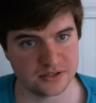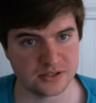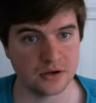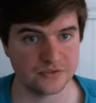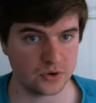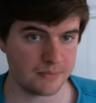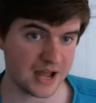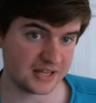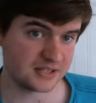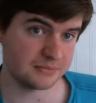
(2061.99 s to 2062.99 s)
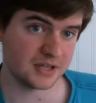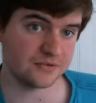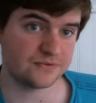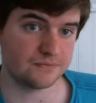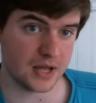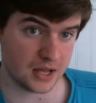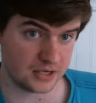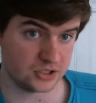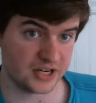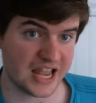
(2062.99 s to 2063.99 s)
So if you are buying something uh,
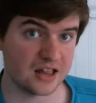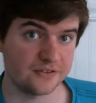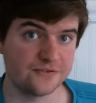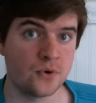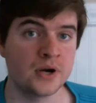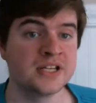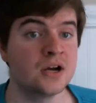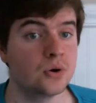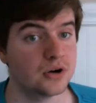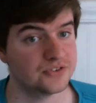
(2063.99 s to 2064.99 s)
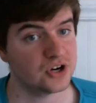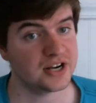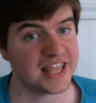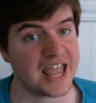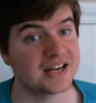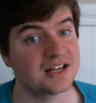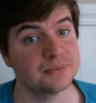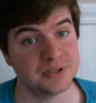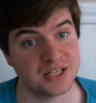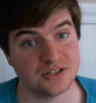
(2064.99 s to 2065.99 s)
and you're in California or if you're in
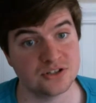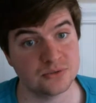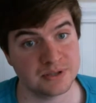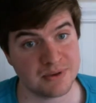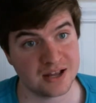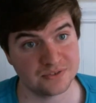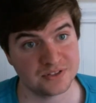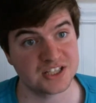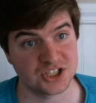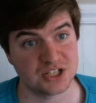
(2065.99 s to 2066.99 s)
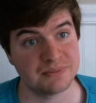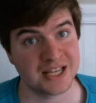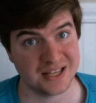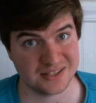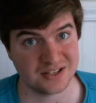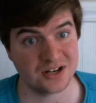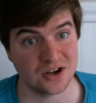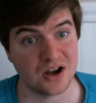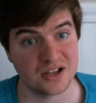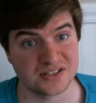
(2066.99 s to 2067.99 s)
Canada, please do be mindful that the shipping is going to
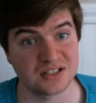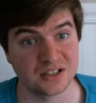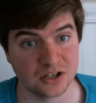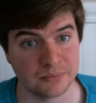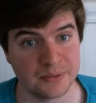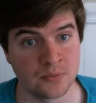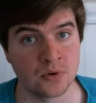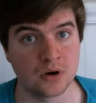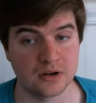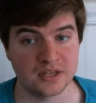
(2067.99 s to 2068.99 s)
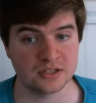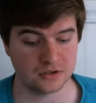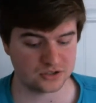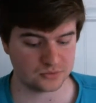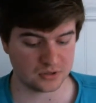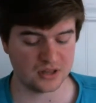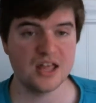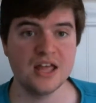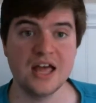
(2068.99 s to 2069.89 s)
cost a little bit more than usual.